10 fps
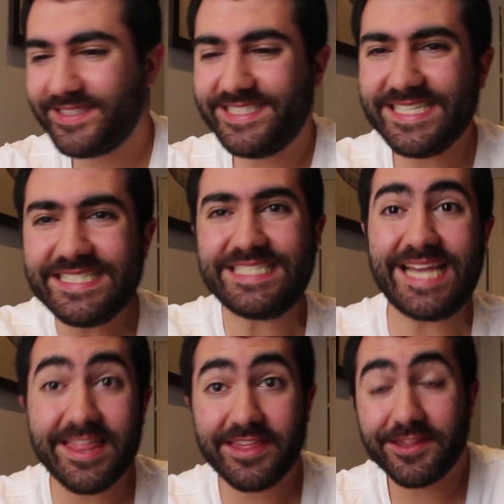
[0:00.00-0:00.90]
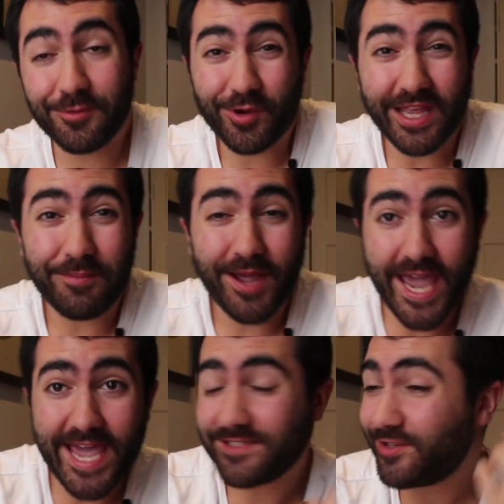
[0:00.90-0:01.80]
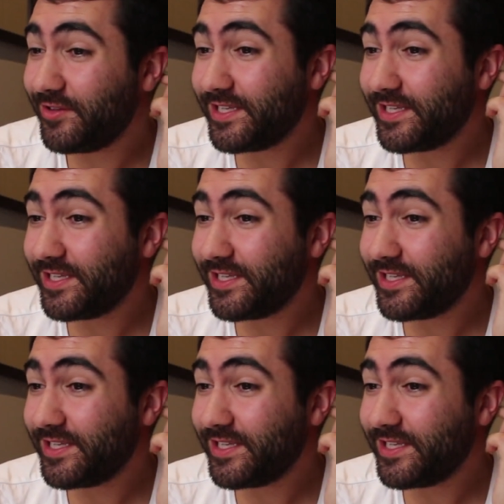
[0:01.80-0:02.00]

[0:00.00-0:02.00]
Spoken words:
discs out there that I want to get my hands on.